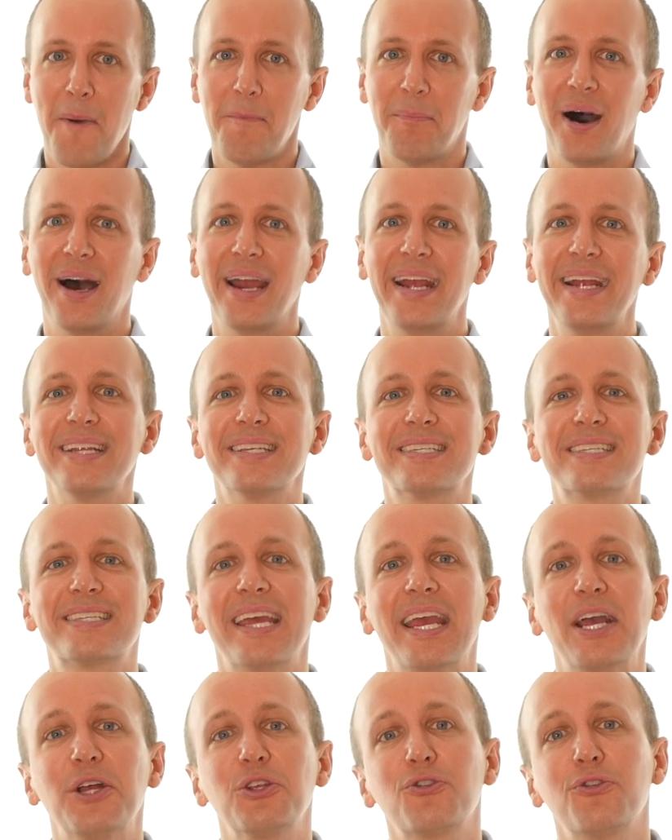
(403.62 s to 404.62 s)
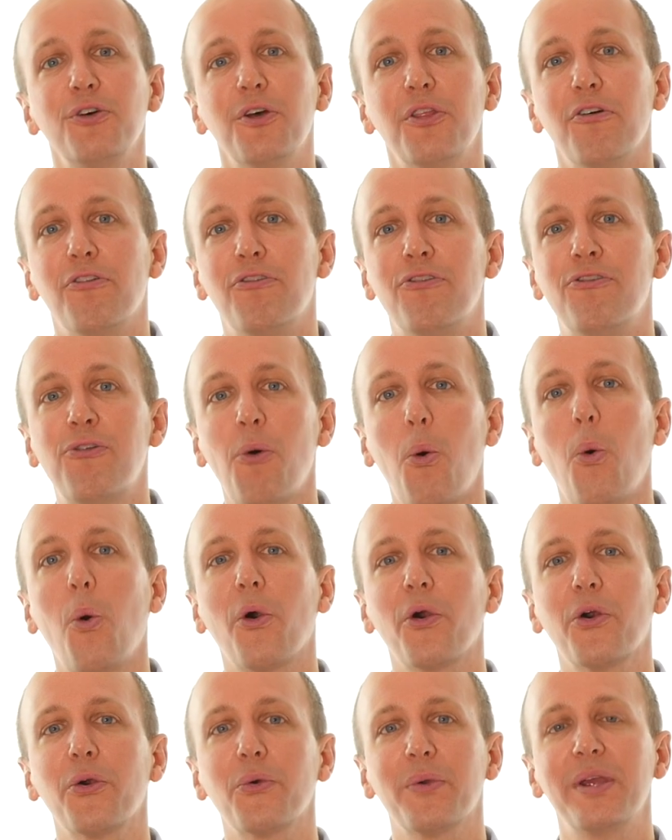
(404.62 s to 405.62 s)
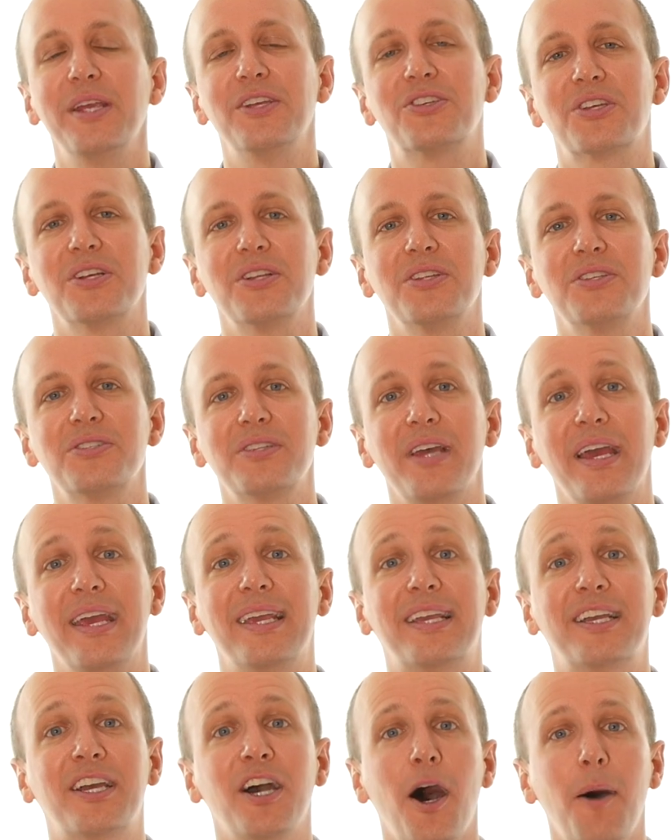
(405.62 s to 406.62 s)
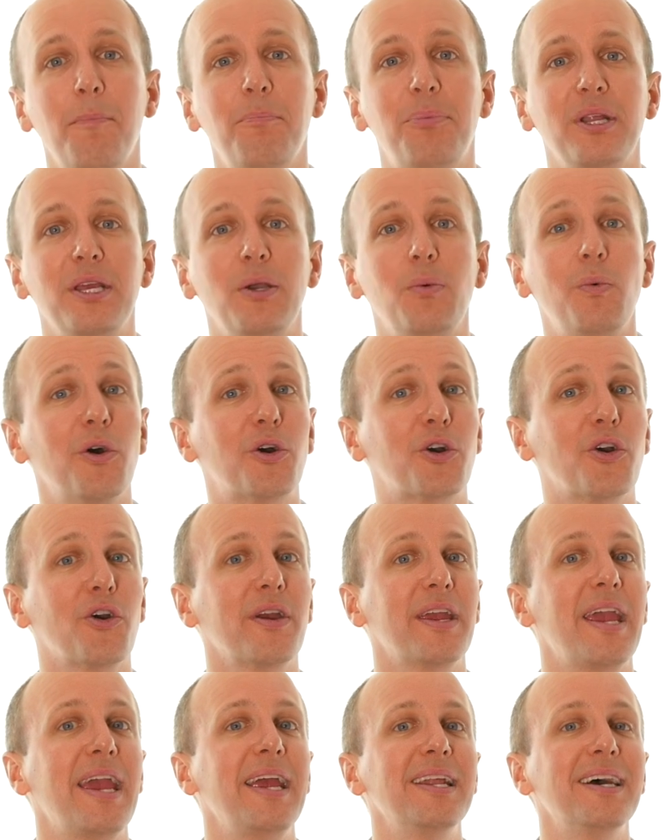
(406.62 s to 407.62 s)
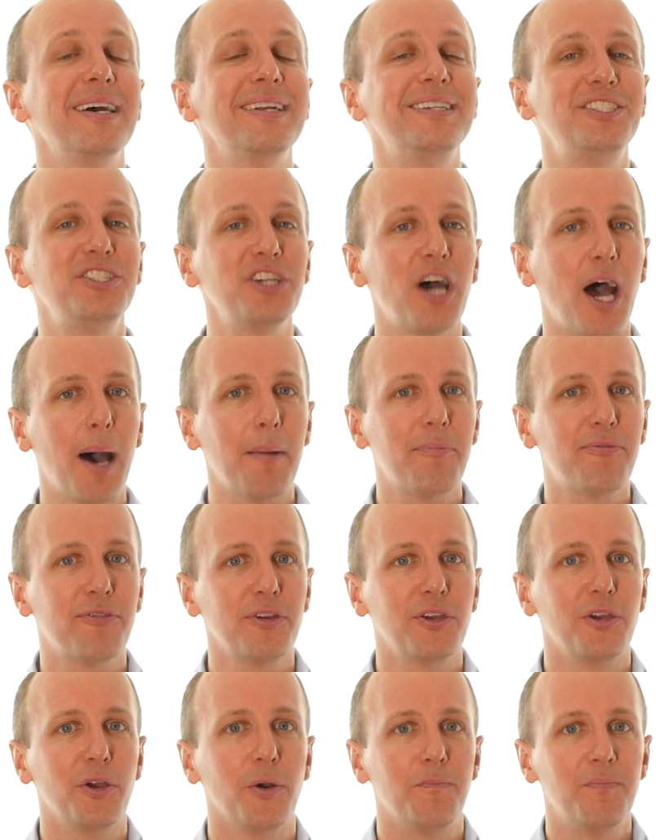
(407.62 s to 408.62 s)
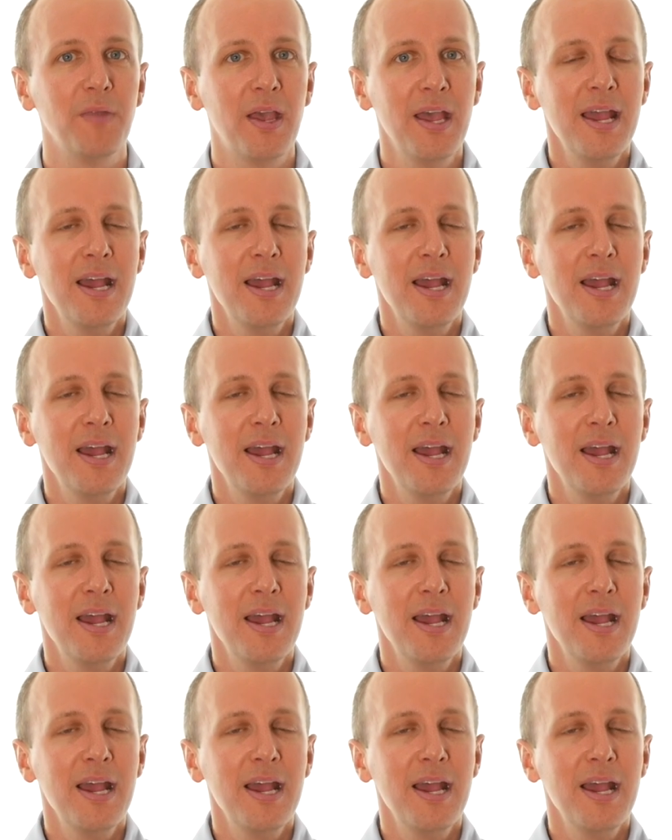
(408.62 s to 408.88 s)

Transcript: PintHunt stands for the 4 reasons a company will create a job for you.